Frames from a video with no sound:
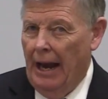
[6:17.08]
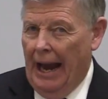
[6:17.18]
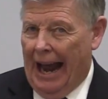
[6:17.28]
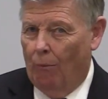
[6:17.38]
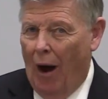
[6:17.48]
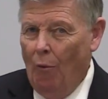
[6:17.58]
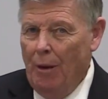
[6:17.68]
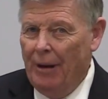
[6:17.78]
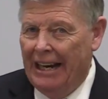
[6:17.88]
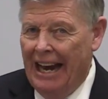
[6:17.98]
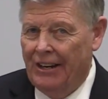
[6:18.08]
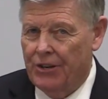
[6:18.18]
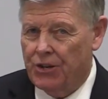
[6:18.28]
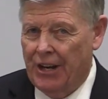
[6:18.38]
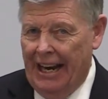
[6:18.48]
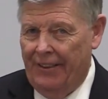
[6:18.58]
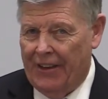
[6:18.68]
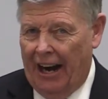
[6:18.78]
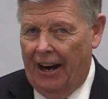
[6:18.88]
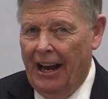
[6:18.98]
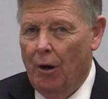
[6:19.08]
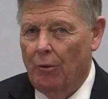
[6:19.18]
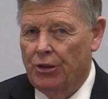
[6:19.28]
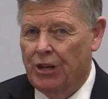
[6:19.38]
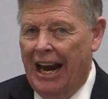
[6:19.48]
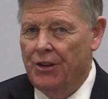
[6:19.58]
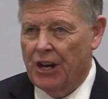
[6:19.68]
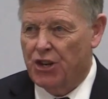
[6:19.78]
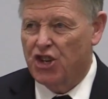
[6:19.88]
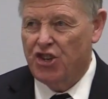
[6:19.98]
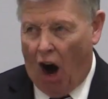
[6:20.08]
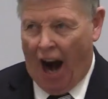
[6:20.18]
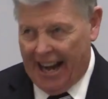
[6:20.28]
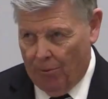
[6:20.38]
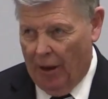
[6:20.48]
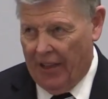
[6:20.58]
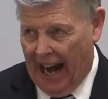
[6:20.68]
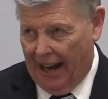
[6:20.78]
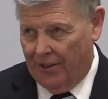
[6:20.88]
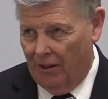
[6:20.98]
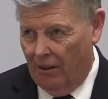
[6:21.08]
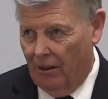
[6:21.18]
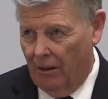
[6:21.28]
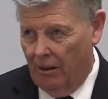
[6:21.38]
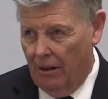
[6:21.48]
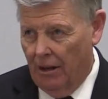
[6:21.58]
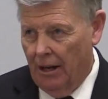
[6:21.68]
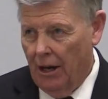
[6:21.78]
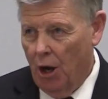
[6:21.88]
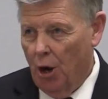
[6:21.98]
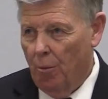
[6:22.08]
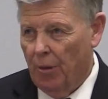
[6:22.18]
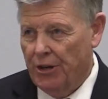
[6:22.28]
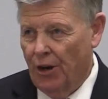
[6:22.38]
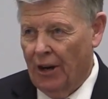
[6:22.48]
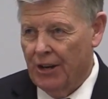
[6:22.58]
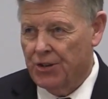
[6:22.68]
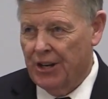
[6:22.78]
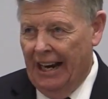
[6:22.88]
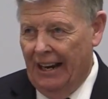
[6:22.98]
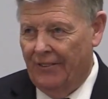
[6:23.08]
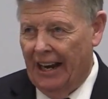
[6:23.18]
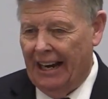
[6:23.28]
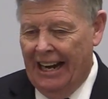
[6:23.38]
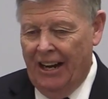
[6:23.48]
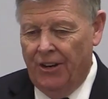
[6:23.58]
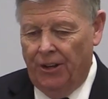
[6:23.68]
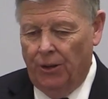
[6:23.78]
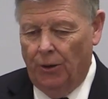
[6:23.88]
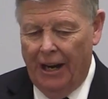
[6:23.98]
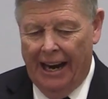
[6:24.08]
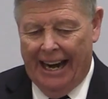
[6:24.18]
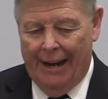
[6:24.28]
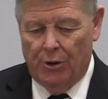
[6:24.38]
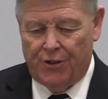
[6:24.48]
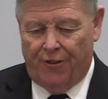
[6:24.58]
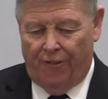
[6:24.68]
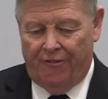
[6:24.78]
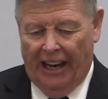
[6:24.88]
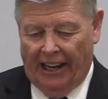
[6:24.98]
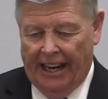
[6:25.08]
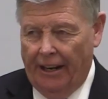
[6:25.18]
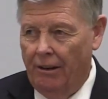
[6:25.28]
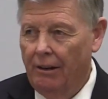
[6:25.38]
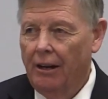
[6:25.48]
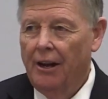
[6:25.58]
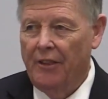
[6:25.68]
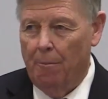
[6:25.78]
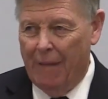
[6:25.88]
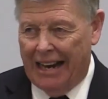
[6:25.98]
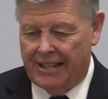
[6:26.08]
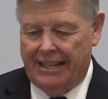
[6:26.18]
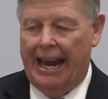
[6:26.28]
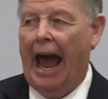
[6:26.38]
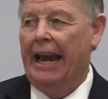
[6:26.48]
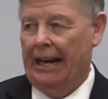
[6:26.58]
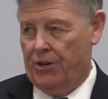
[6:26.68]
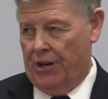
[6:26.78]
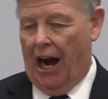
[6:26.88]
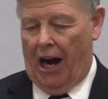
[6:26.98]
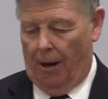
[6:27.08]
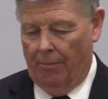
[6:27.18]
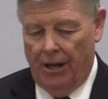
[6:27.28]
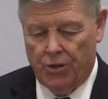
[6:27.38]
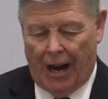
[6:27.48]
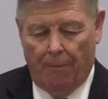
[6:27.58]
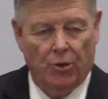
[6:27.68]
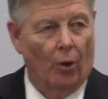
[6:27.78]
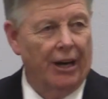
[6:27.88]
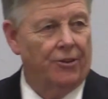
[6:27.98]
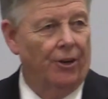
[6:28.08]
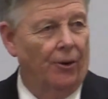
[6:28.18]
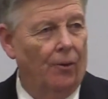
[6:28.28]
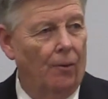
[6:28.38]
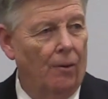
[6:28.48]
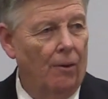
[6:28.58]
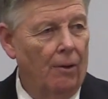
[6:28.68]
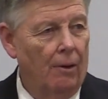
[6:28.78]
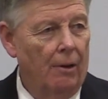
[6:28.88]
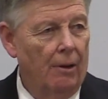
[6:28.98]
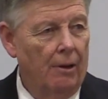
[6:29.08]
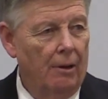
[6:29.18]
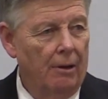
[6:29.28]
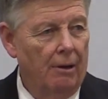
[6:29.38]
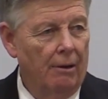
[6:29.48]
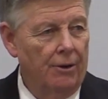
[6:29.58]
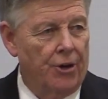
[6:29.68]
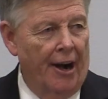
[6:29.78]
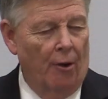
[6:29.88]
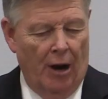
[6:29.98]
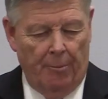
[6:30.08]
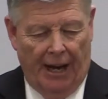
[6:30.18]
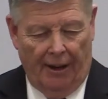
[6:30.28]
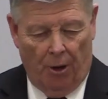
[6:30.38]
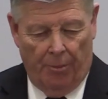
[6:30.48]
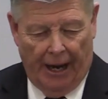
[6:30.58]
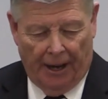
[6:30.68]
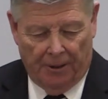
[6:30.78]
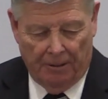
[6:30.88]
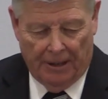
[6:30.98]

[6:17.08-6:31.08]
And what we begin to see there, Jesus started with that. But you're going to see that he knew he was fulfilling the messianic psalm, Psalm 22. Journey with me a little bit.